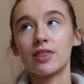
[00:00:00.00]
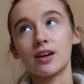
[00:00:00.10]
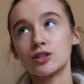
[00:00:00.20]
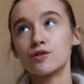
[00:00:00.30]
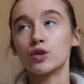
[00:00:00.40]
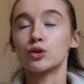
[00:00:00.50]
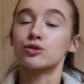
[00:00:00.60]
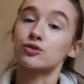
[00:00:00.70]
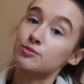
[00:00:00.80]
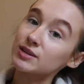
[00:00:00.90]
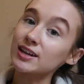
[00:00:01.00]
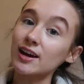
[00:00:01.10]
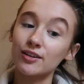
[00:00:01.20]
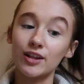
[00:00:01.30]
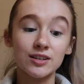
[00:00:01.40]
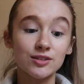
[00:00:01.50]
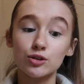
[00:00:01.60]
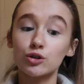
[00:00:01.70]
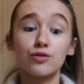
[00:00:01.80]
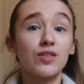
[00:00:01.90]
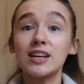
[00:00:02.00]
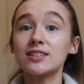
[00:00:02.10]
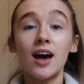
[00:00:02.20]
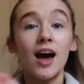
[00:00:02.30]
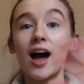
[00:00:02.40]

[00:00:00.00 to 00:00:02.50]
the things you view on social media, you listen to, you read,